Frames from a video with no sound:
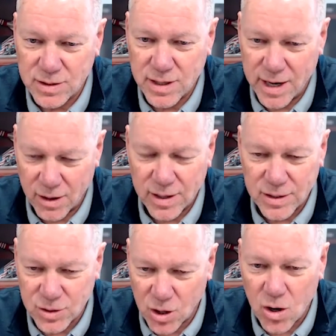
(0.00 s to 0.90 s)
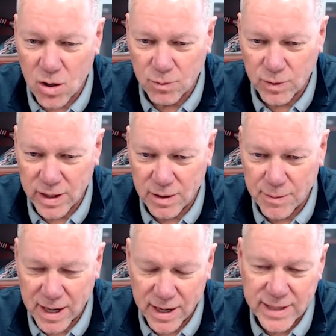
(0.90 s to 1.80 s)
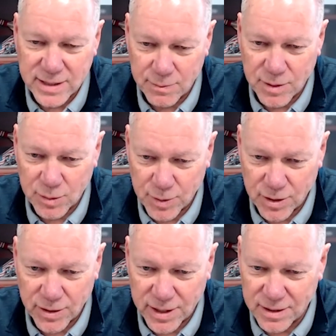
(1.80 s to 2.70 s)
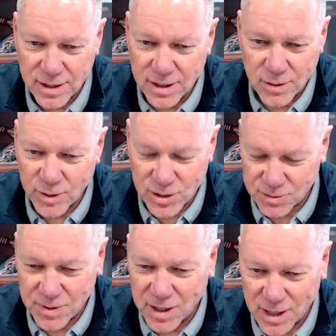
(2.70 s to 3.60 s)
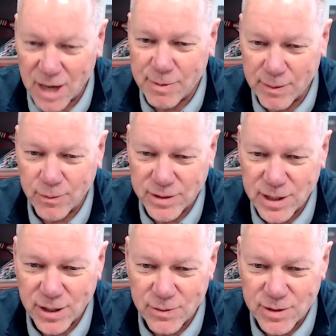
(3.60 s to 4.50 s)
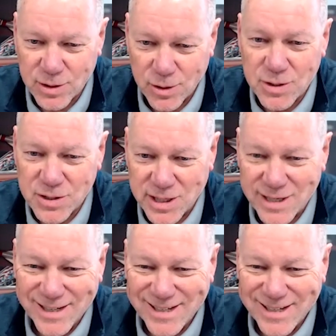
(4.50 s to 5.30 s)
air guns, all in about an 18-month period, which a lot of people would tell you is lunacy